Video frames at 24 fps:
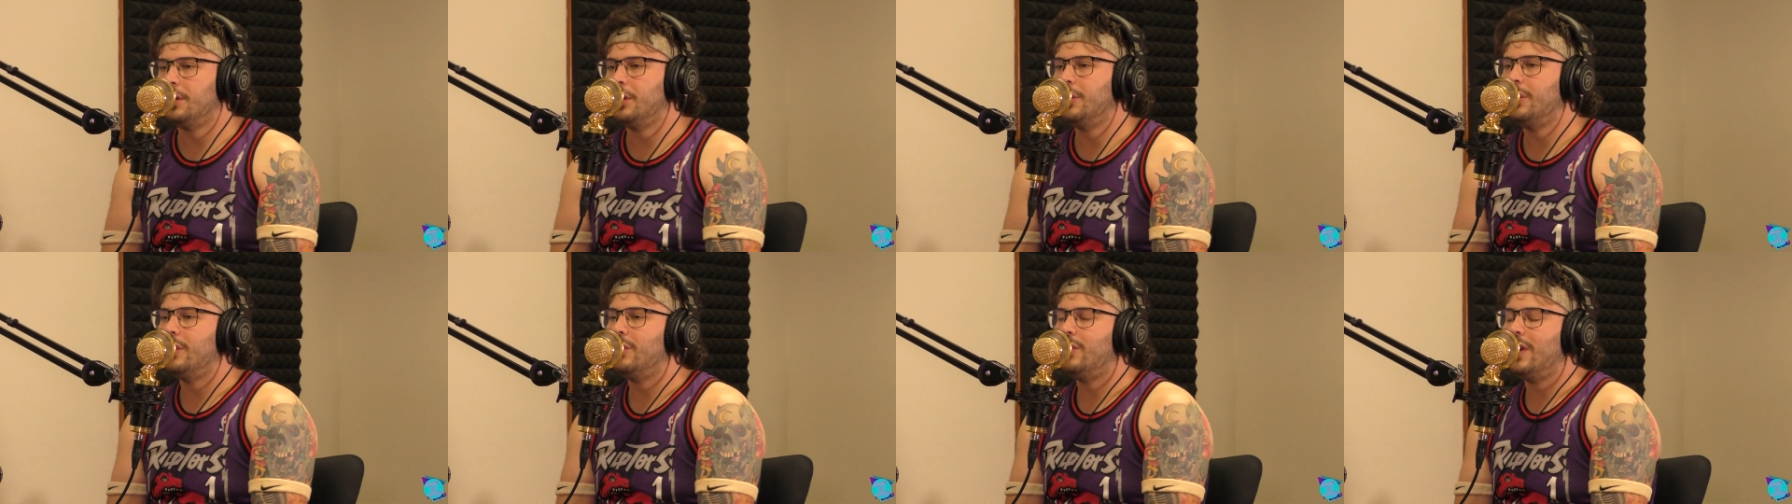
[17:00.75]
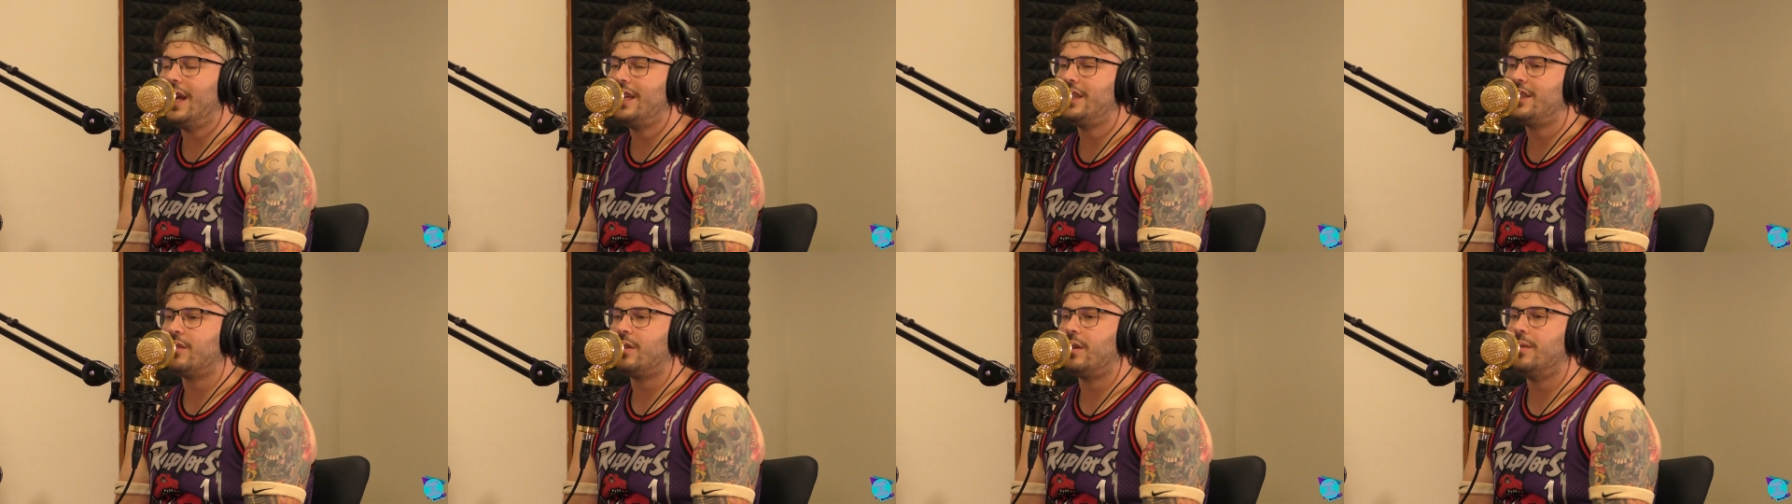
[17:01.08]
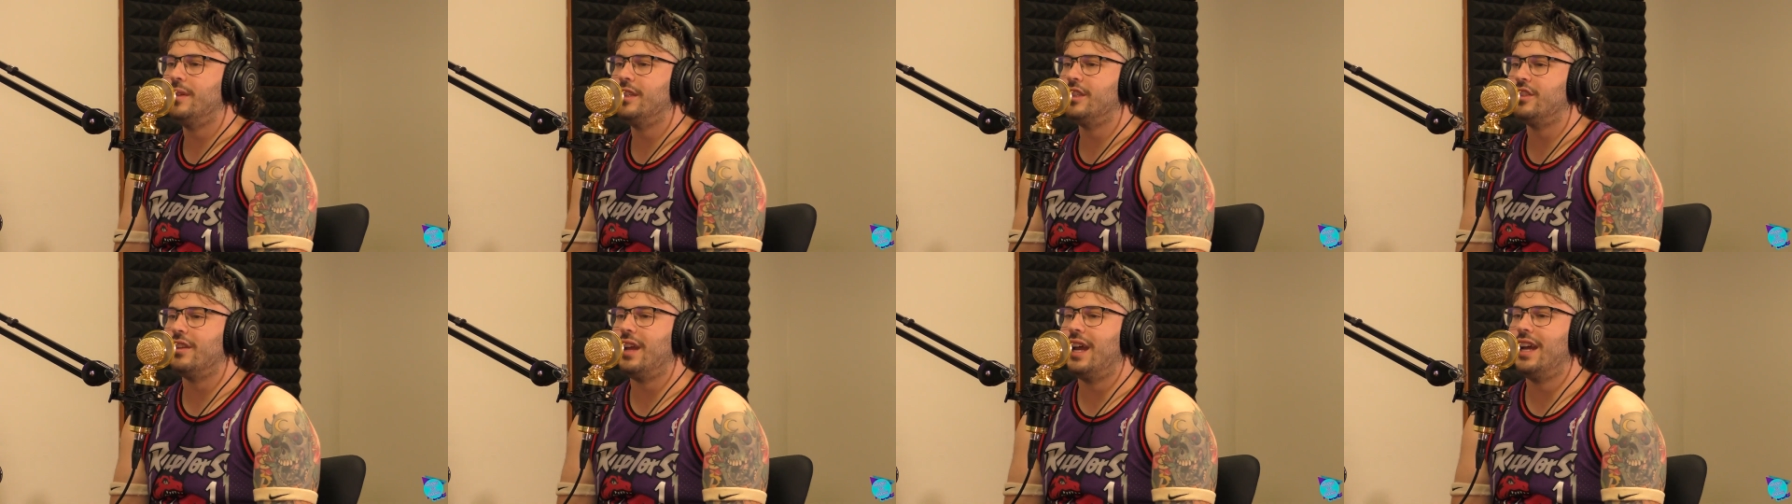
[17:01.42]
and red
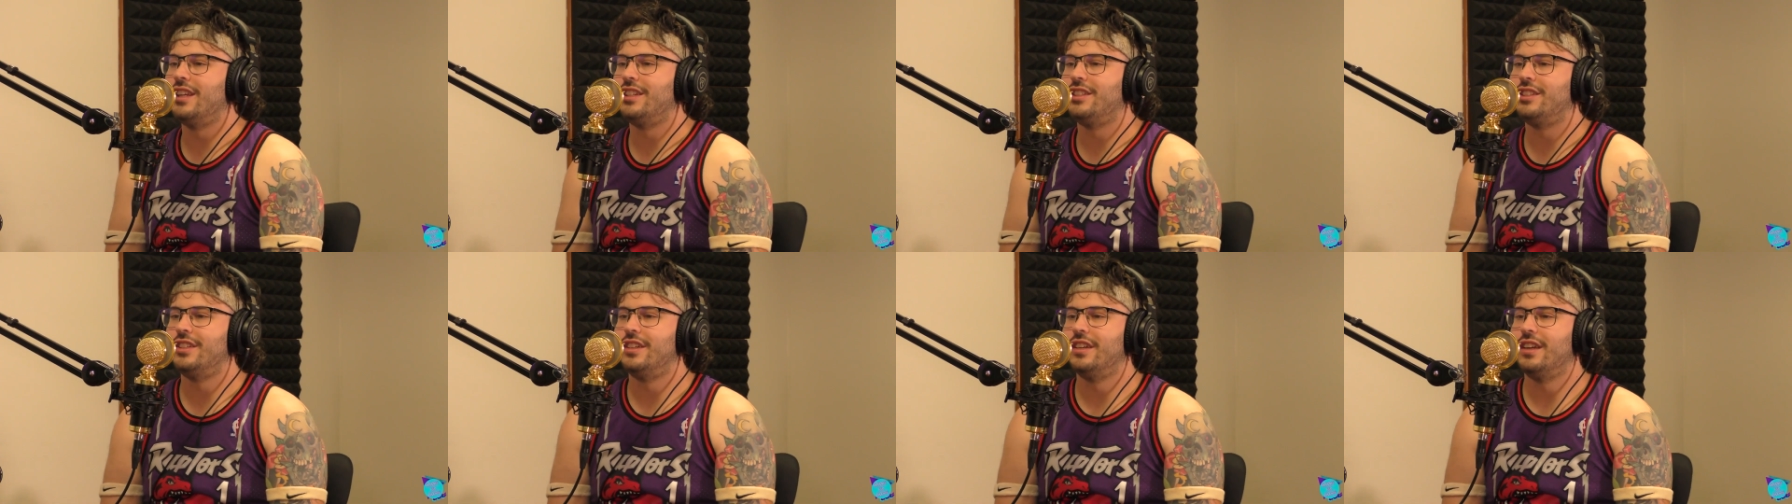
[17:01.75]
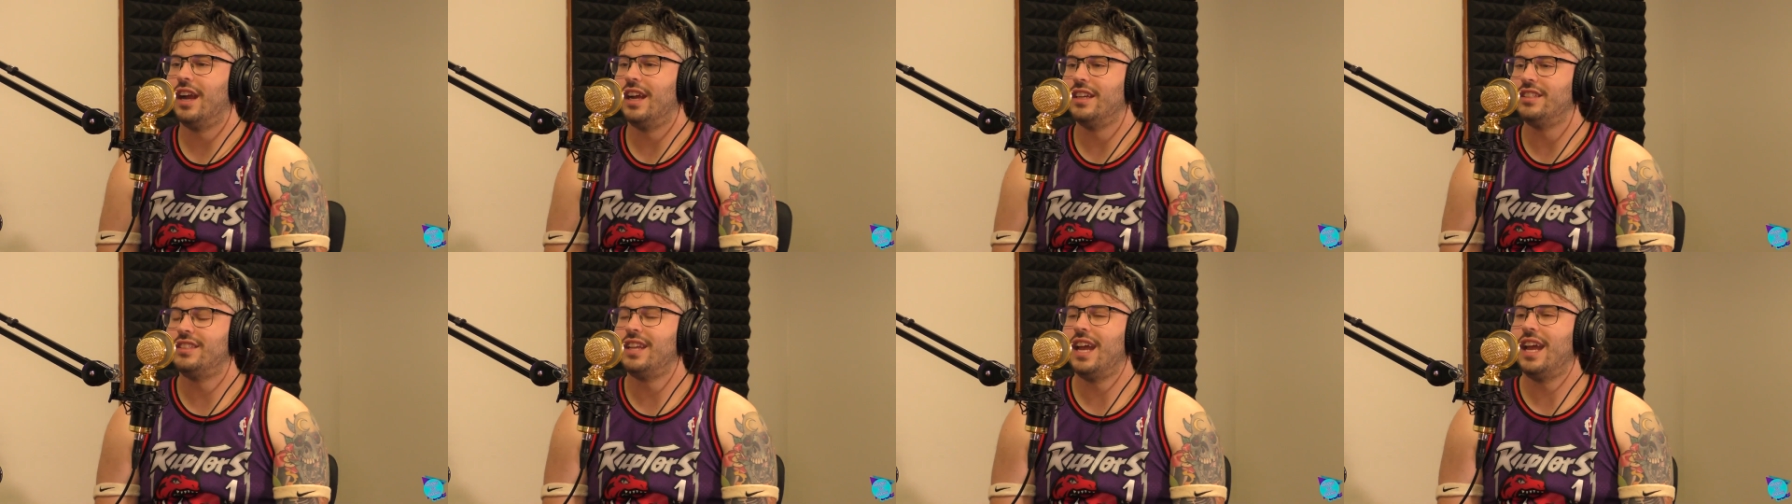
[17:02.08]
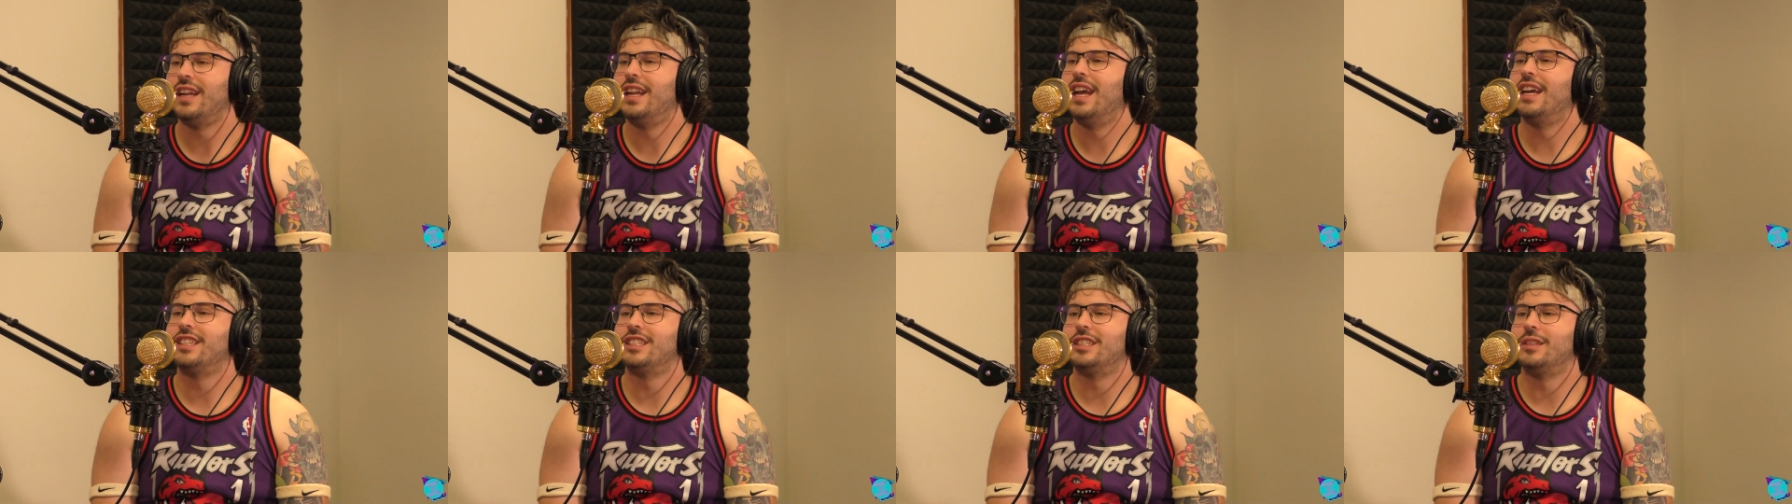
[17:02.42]
scrimmage last year. I sat
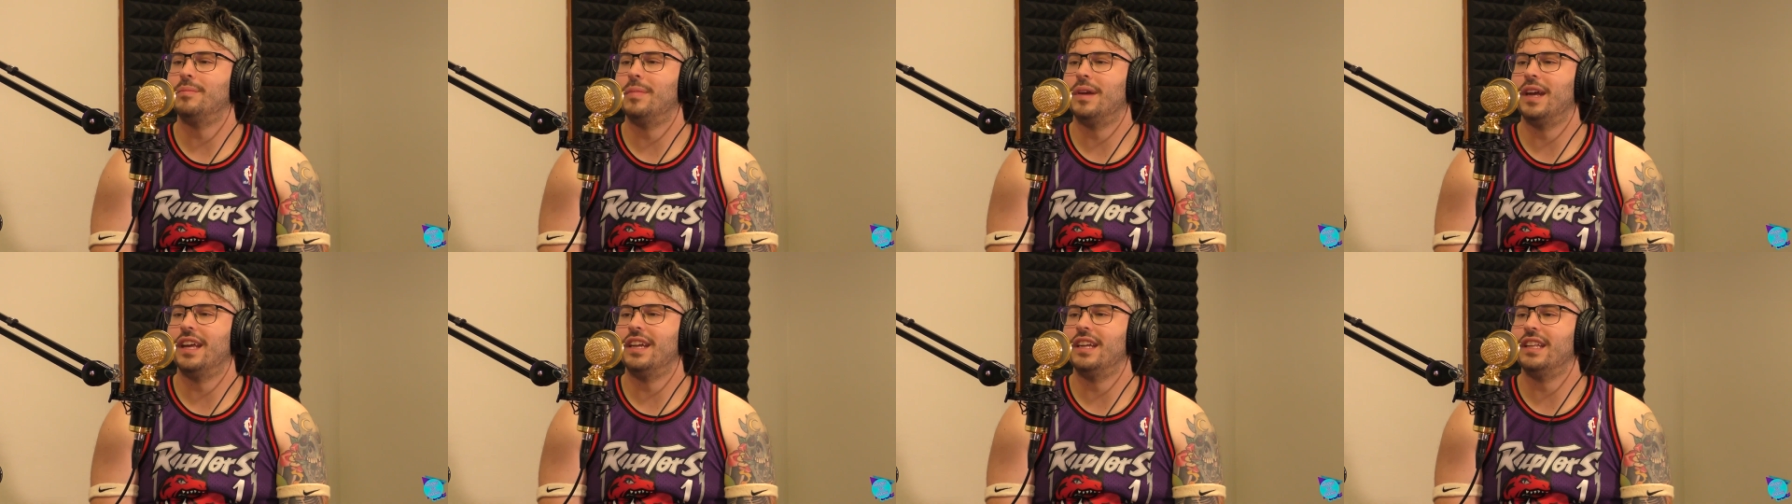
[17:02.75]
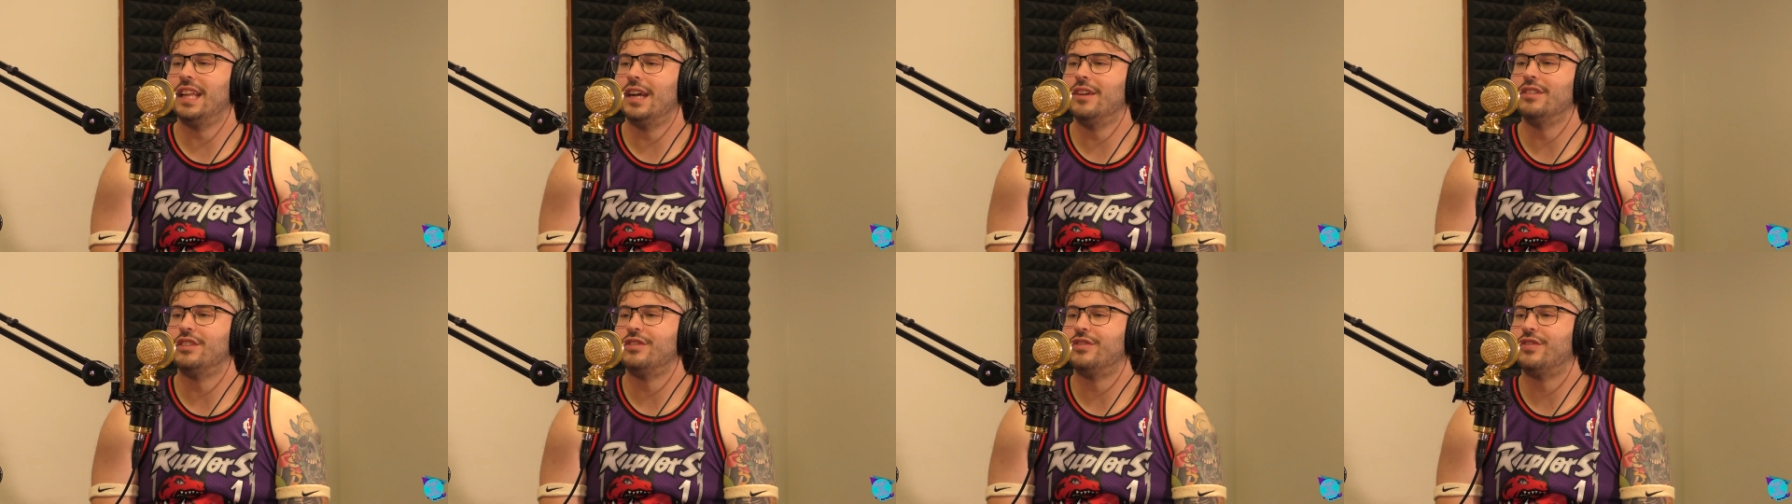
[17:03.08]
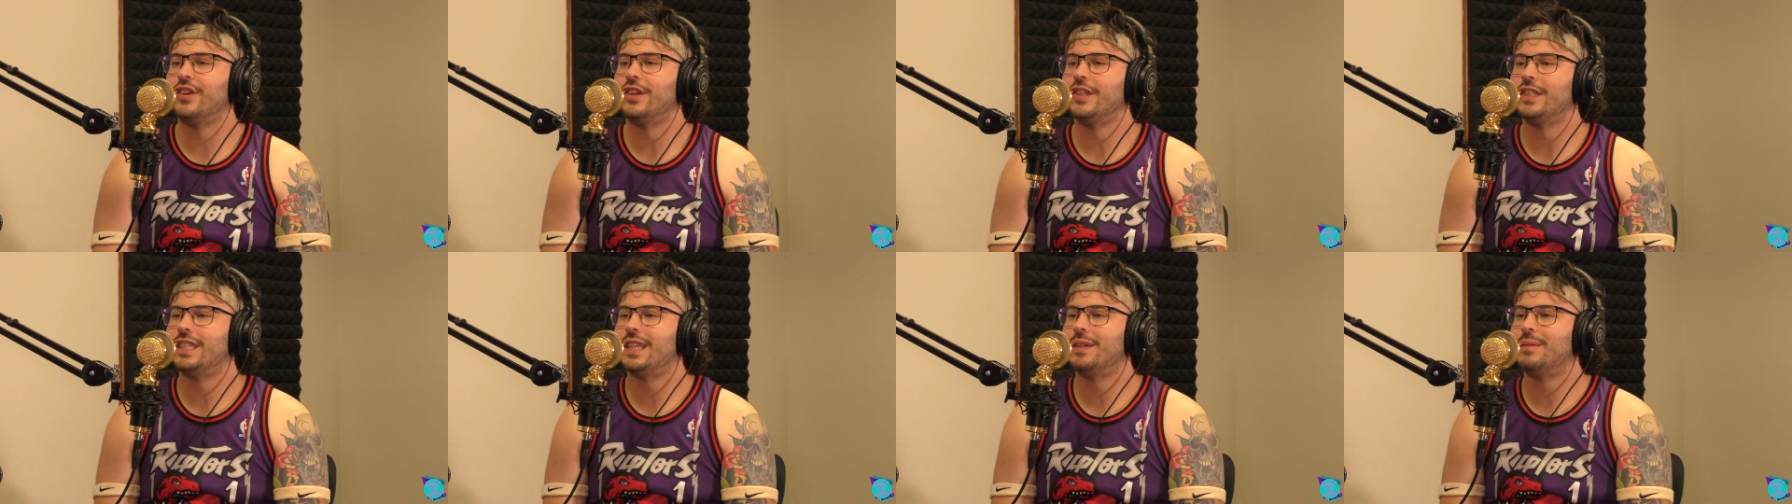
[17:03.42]
next to Ben, and that was the
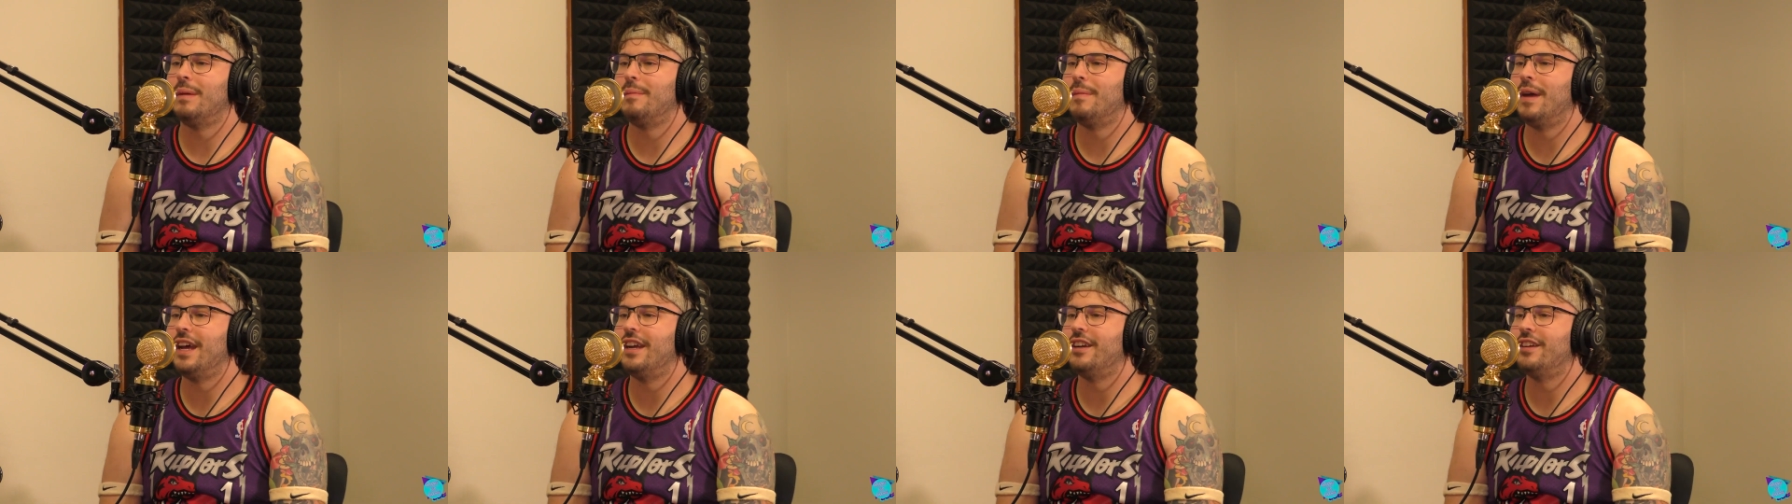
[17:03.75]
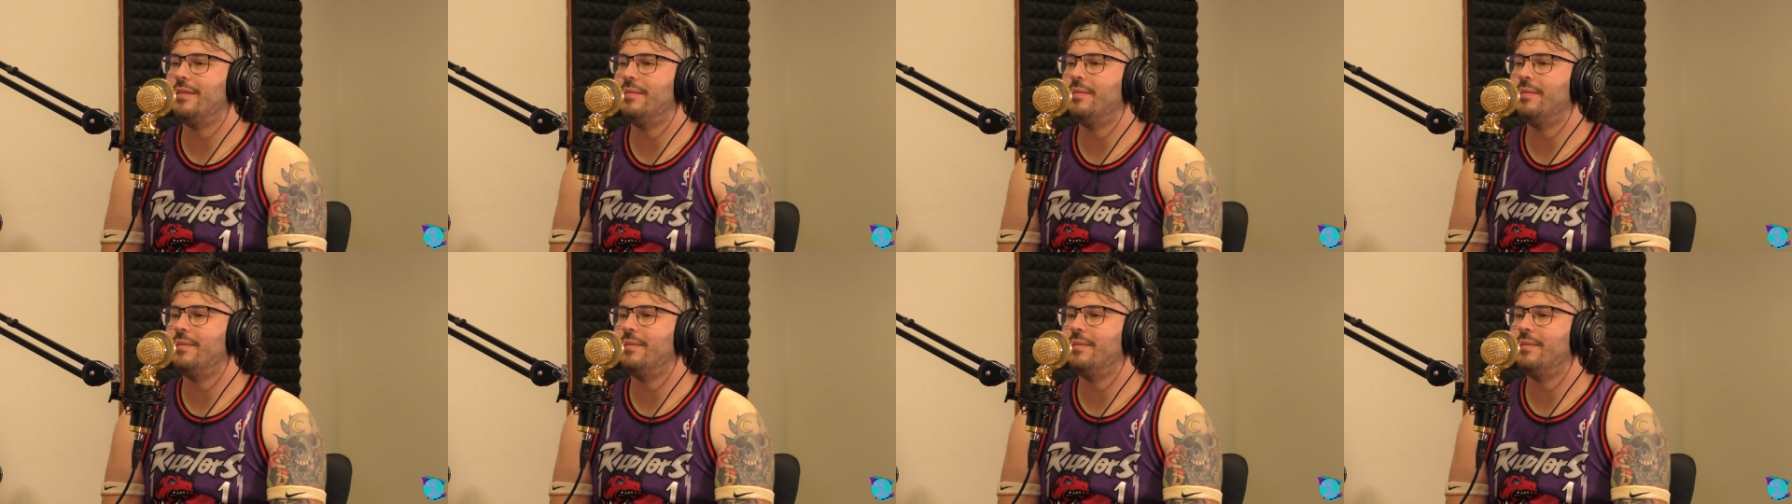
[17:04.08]
first time I met him.